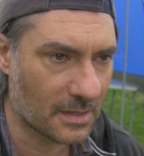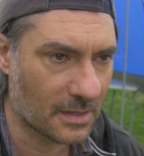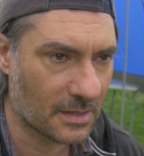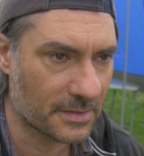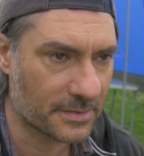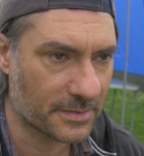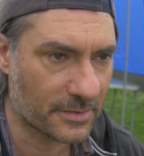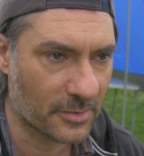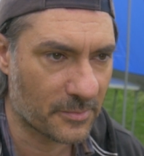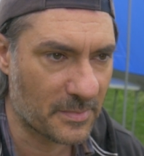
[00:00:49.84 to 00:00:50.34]

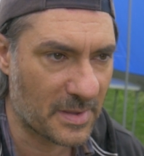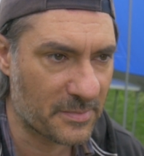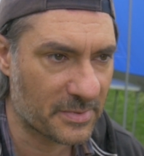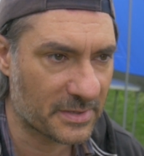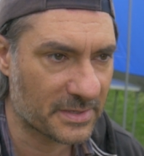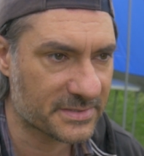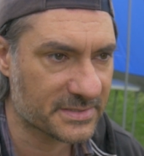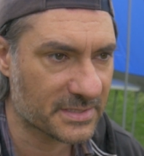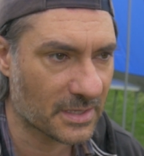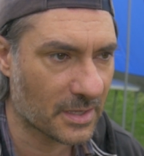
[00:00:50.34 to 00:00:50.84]
and I remember at
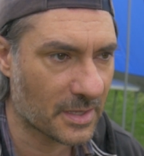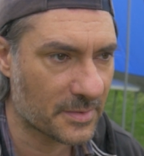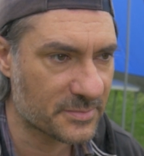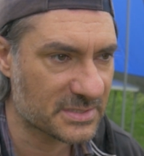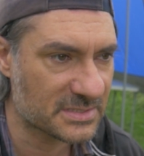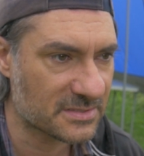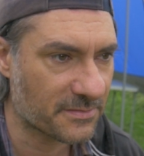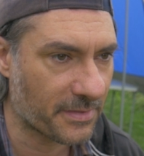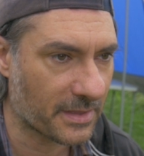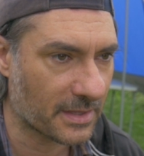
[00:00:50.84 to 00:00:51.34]
the time
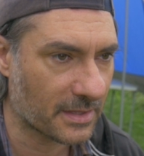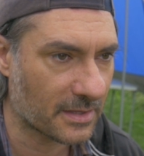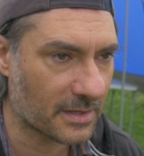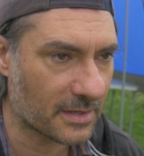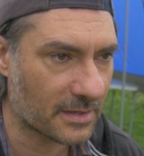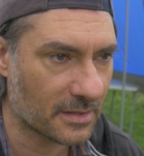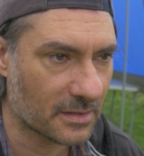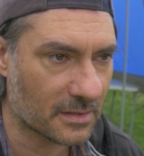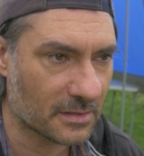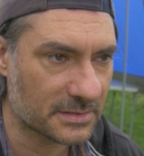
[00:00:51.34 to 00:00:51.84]
just
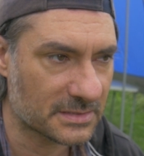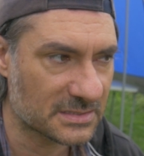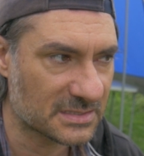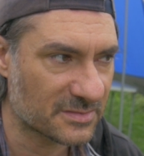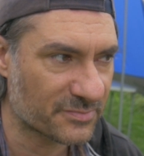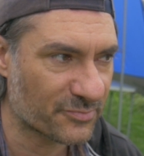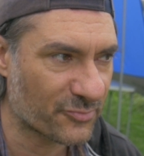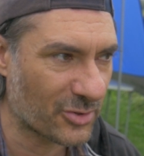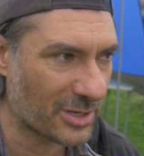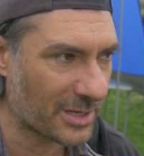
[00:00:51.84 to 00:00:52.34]
thinking, oh, this
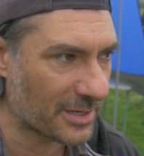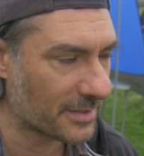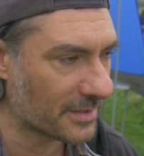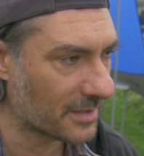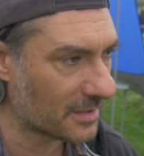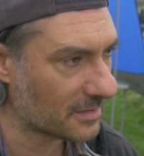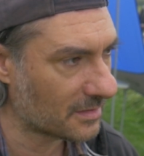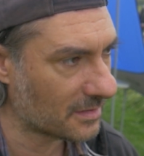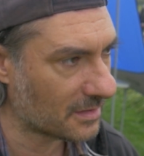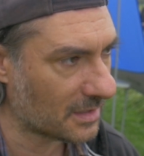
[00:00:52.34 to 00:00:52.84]
is brilliant,
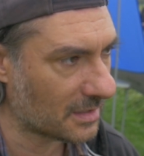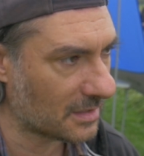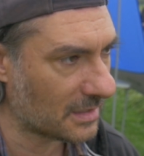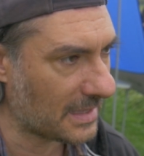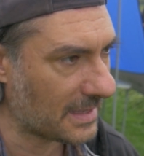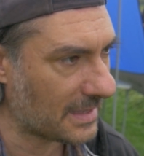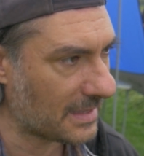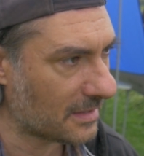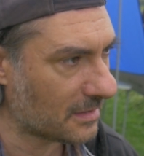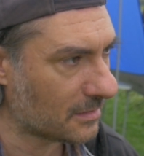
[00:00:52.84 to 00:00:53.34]

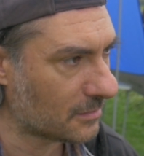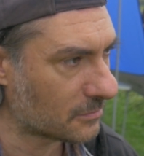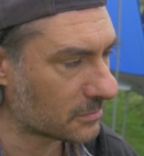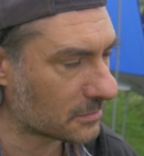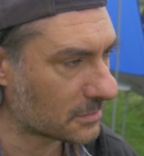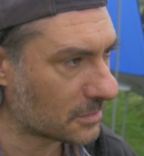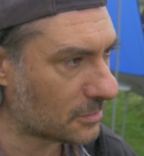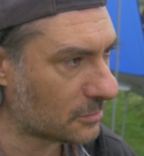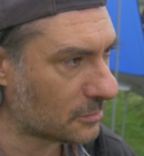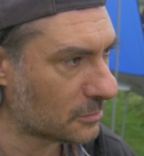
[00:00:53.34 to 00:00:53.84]
how
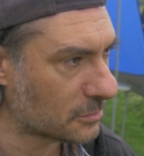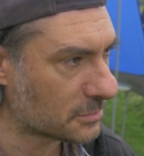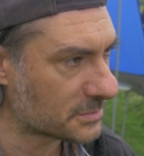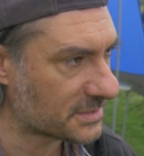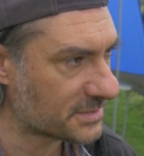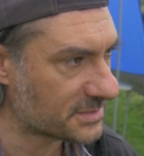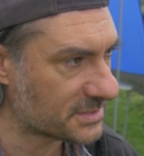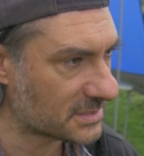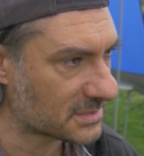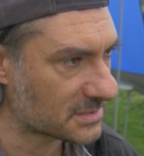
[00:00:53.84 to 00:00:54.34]
cool
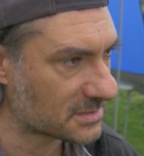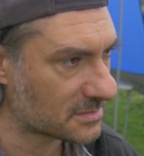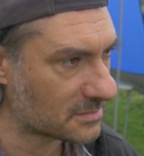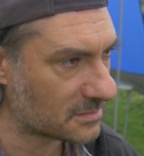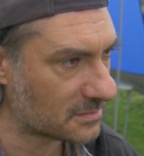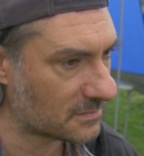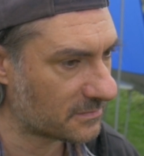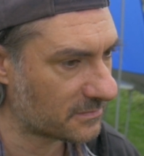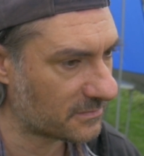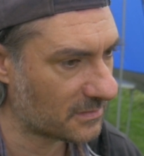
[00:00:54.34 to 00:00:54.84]
to just sort
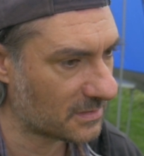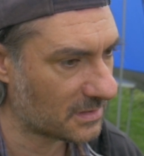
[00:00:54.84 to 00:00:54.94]
of